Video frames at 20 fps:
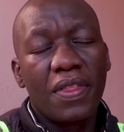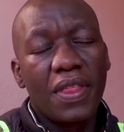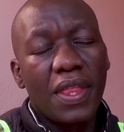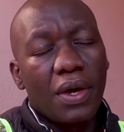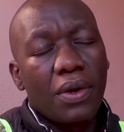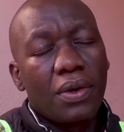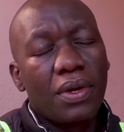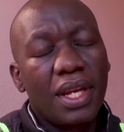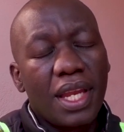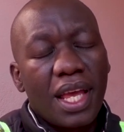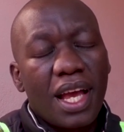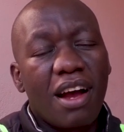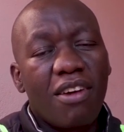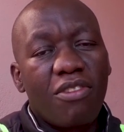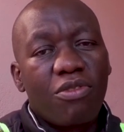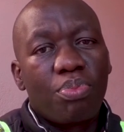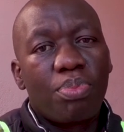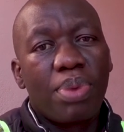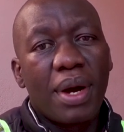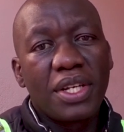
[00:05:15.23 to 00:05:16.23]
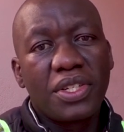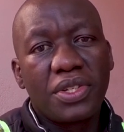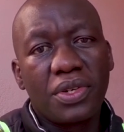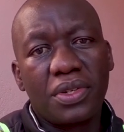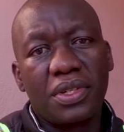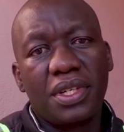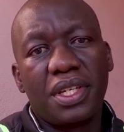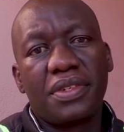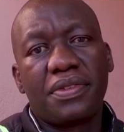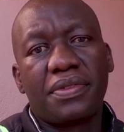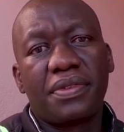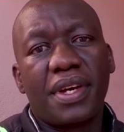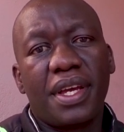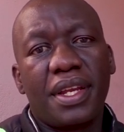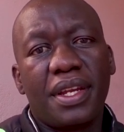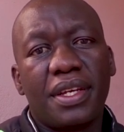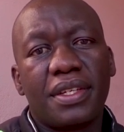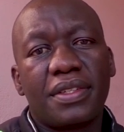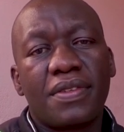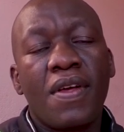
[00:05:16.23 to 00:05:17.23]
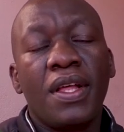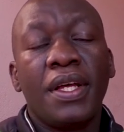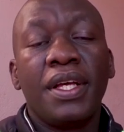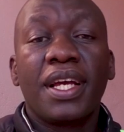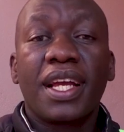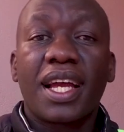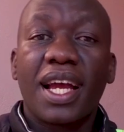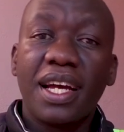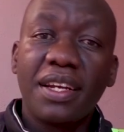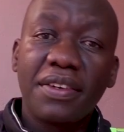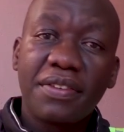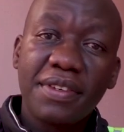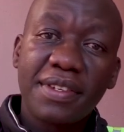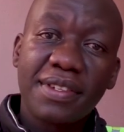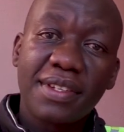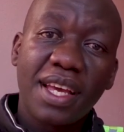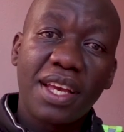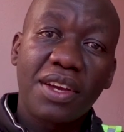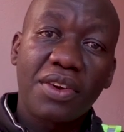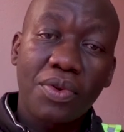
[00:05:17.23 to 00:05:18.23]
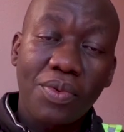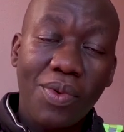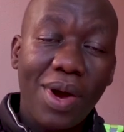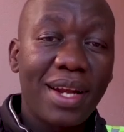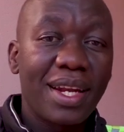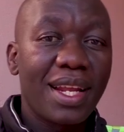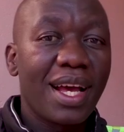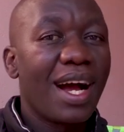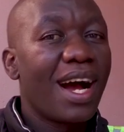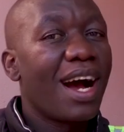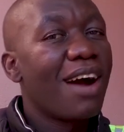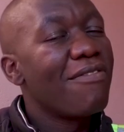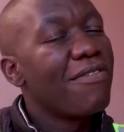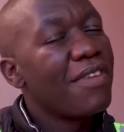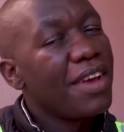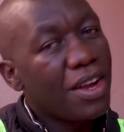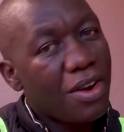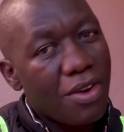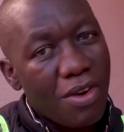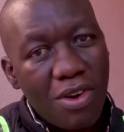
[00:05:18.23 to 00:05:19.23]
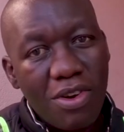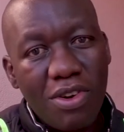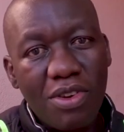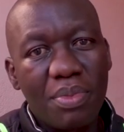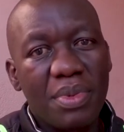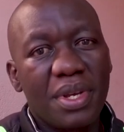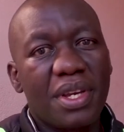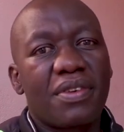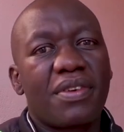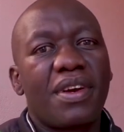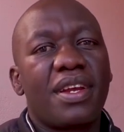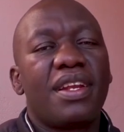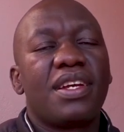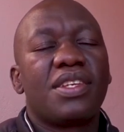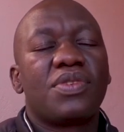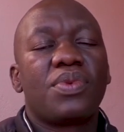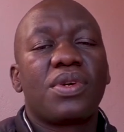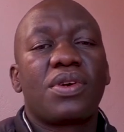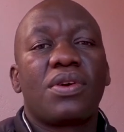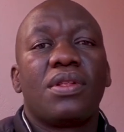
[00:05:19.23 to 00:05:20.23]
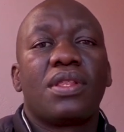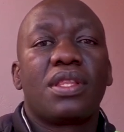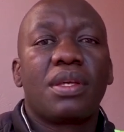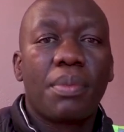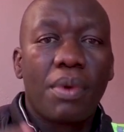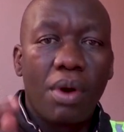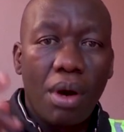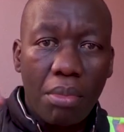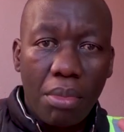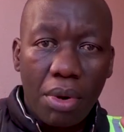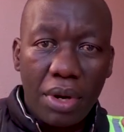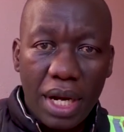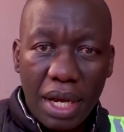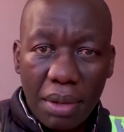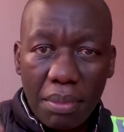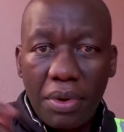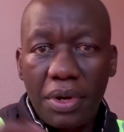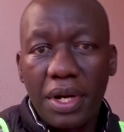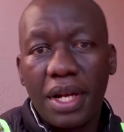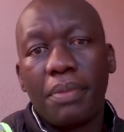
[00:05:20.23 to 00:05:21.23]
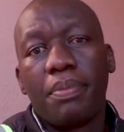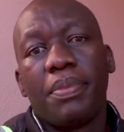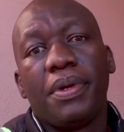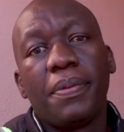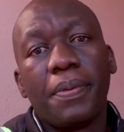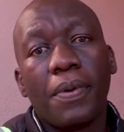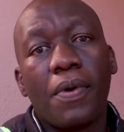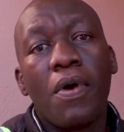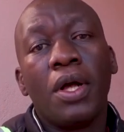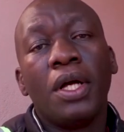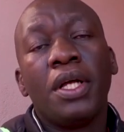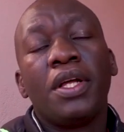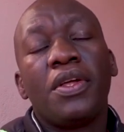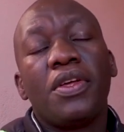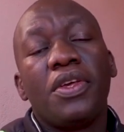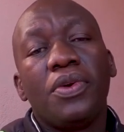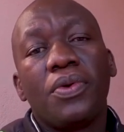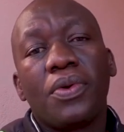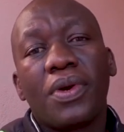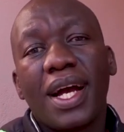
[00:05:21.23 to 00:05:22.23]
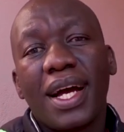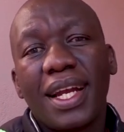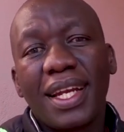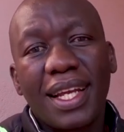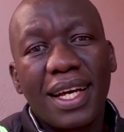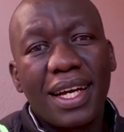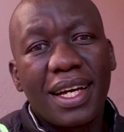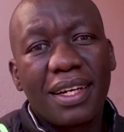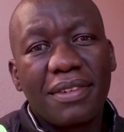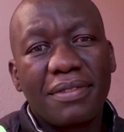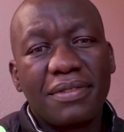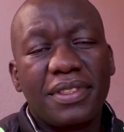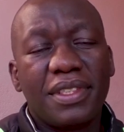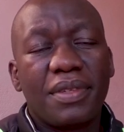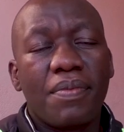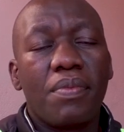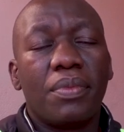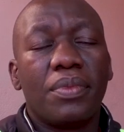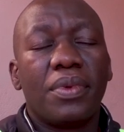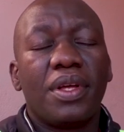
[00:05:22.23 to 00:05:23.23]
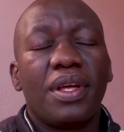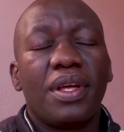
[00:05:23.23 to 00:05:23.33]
They only have passionate riders. Countries like Rwanda have economic riders. We call them our border border people. Uganda have them.